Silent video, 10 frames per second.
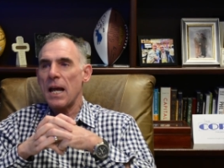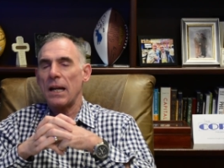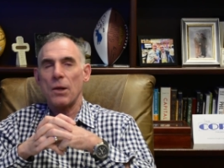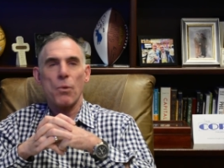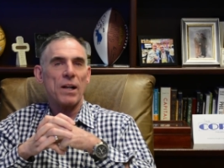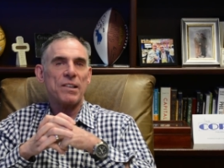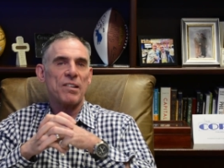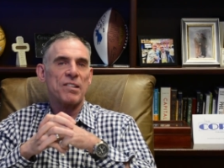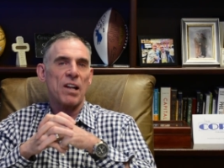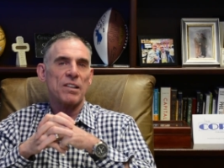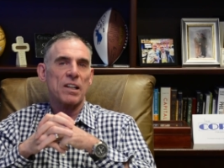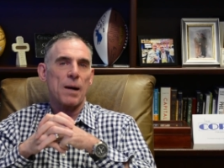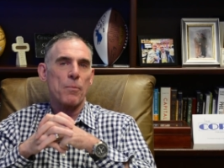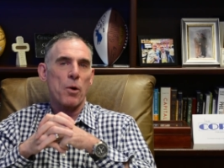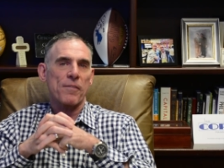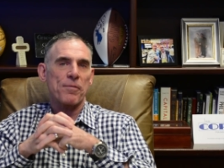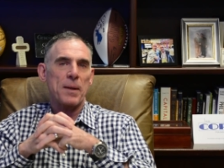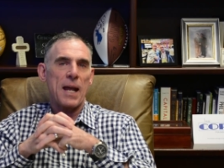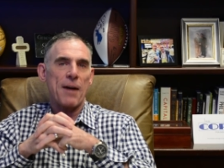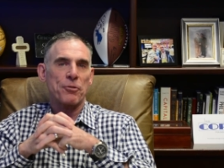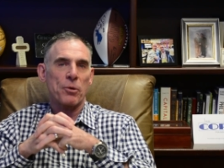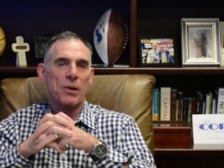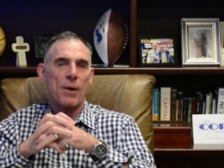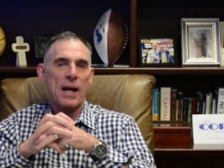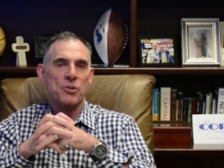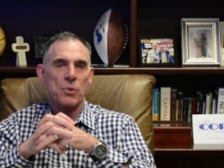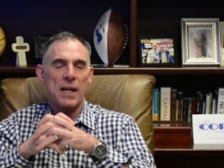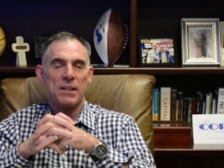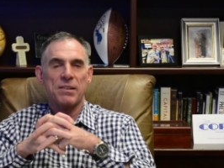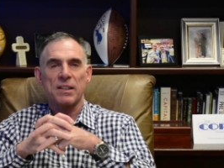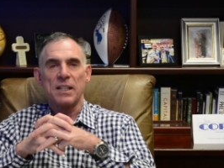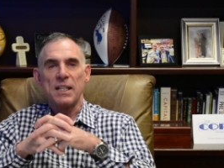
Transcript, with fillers: and he wants his son to come work for me after he graduates.